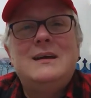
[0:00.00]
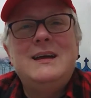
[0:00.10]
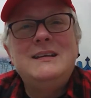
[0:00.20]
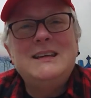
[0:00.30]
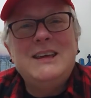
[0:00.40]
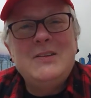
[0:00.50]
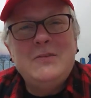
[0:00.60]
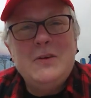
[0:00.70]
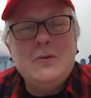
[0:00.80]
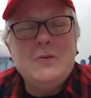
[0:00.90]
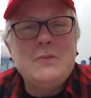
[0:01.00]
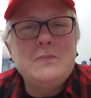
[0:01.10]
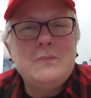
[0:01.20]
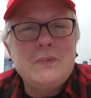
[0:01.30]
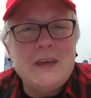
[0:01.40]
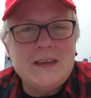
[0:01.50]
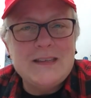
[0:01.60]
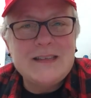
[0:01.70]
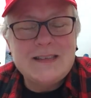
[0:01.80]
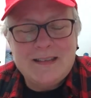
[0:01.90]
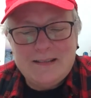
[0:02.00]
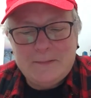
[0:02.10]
and give you peace.